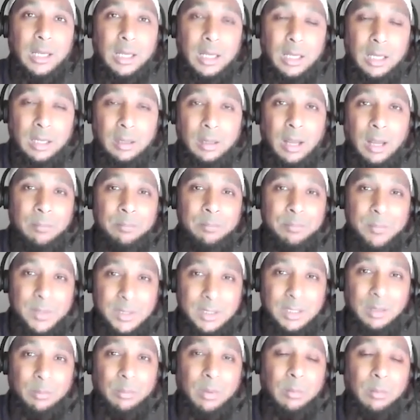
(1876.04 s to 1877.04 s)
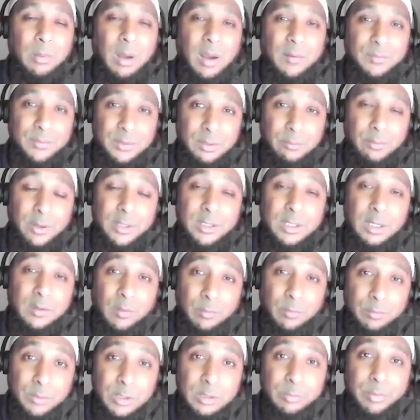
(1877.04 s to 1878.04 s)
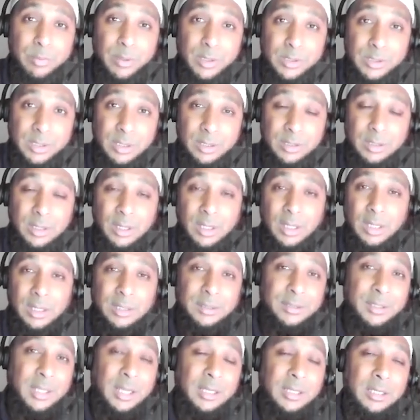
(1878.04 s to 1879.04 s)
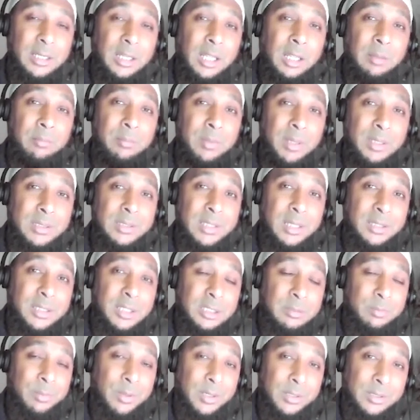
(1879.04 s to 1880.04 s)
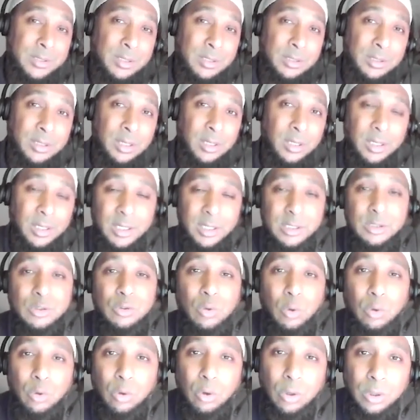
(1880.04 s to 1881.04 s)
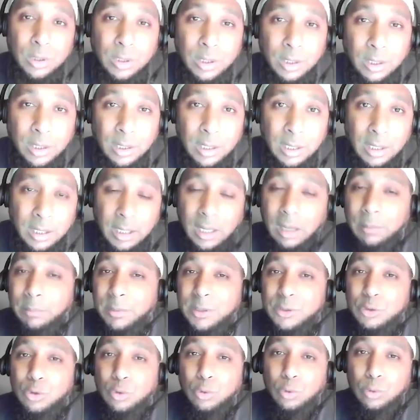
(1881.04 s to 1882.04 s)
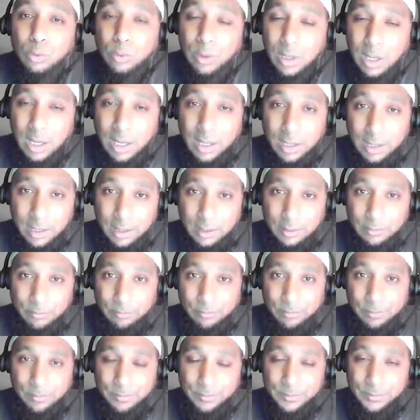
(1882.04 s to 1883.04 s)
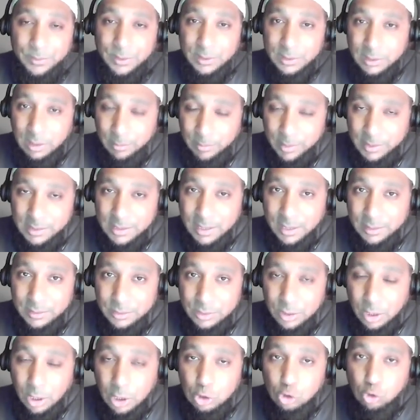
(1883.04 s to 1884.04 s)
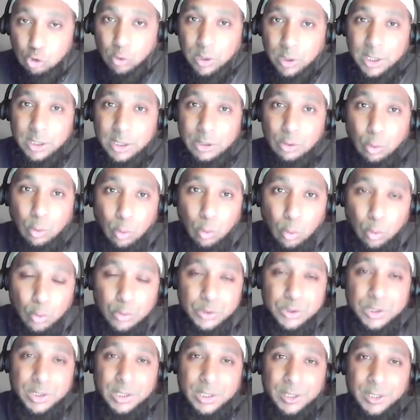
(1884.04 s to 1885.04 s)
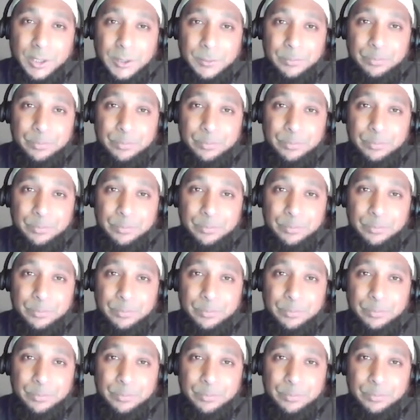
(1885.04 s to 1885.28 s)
a minimum have narrated from this person, then it means that this person is no longer a majhulul hal. Does that make sense? So in order,